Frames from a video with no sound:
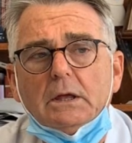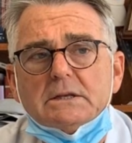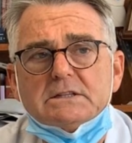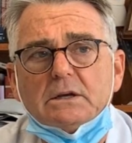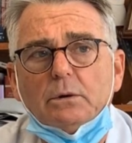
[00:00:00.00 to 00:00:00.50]

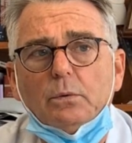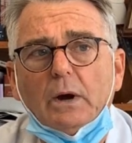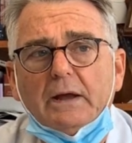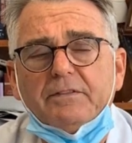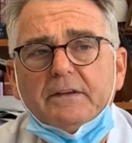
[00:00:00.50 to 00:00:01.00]
so
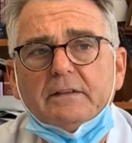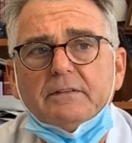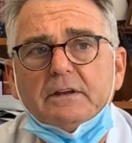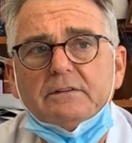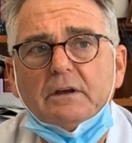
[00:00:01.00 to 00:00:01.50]
I think
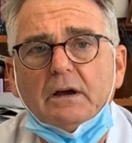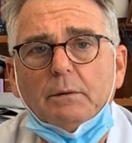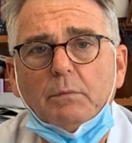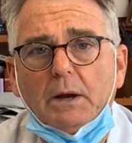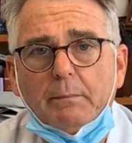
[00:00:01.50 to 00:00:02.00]
that
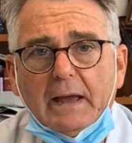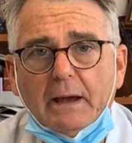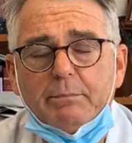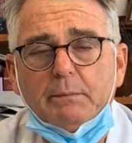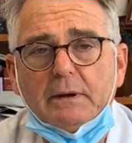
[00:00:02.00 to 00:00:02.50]
I'm
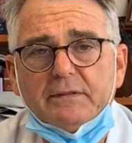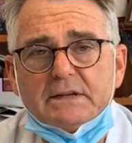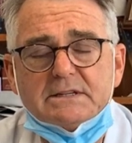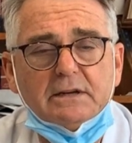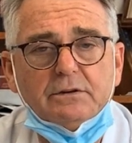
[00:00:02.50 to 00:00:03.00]
happy about
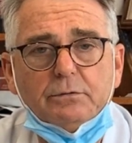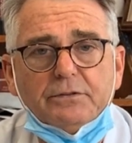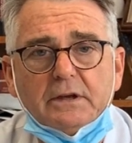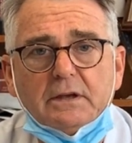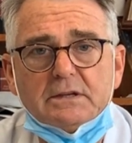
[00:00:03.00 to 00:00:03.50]
this. I do
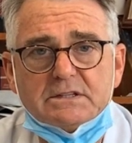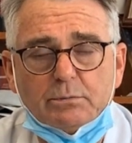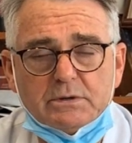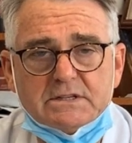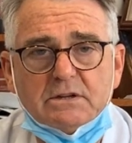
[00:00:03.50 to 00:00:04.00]
think as a
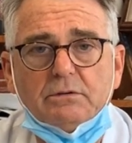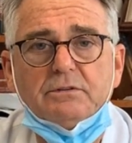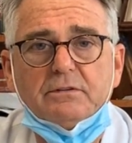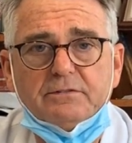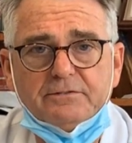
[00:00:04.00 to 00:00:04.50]

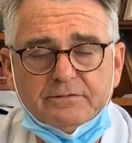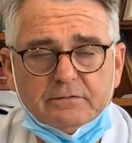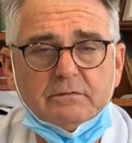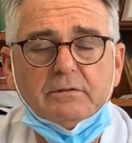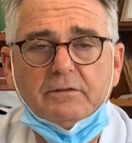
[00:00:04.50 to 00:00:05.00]
result of
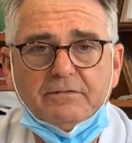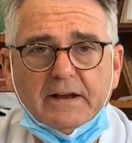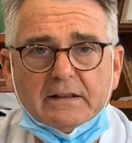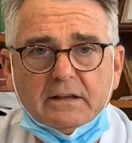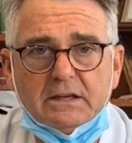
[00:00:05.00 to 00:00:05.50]
the
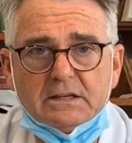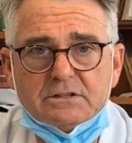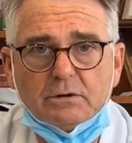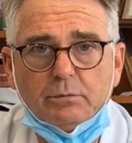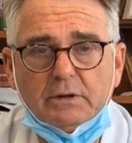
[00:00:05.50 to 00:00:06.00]
fact that
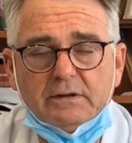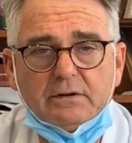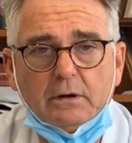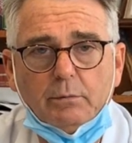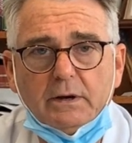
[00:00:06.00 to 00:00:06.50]
kids are really
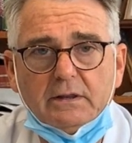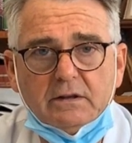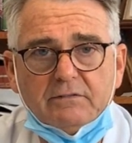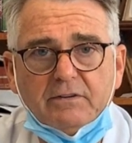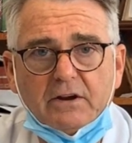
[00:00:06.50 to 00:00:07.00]
tolerating the
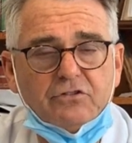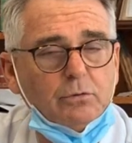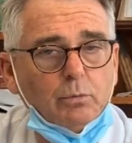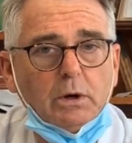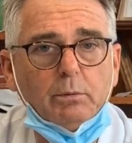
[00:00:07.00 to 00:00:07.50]

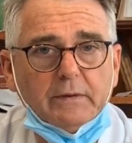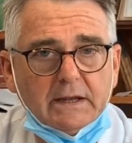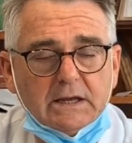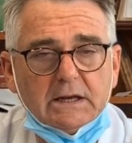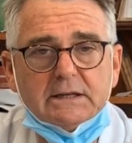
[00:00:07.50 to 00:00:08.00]
infection well when they
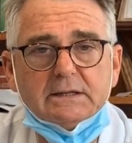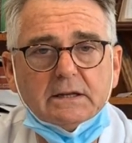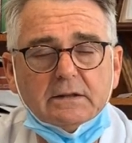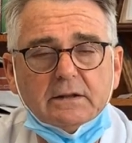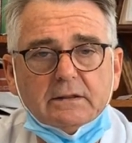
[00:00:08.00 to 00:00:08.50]
get it,
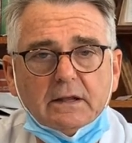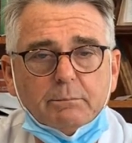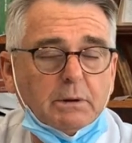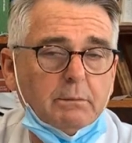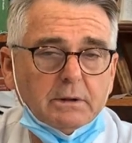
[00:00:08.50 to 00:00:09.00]
that they
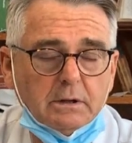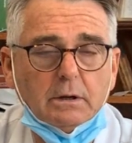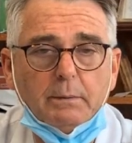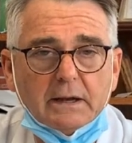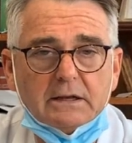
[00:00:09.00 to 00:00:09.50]
probably can go
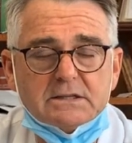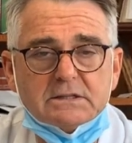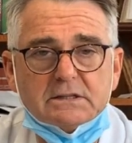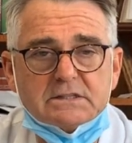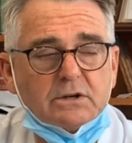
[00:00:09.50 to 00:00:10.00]
back
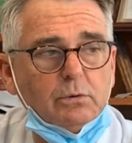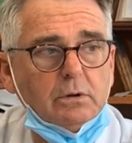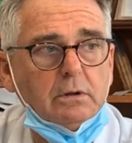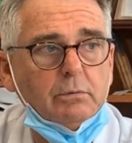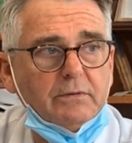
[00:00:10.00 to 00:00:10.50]
into
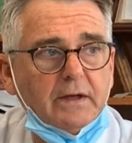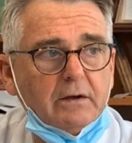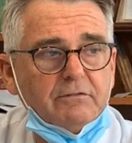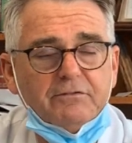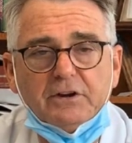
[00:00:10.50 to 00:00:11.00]
school
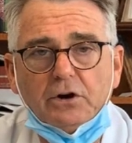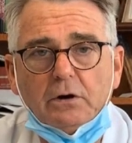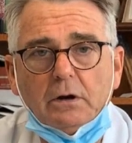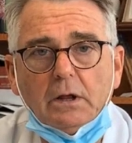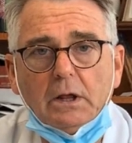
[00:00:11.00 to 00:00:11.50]
without fear.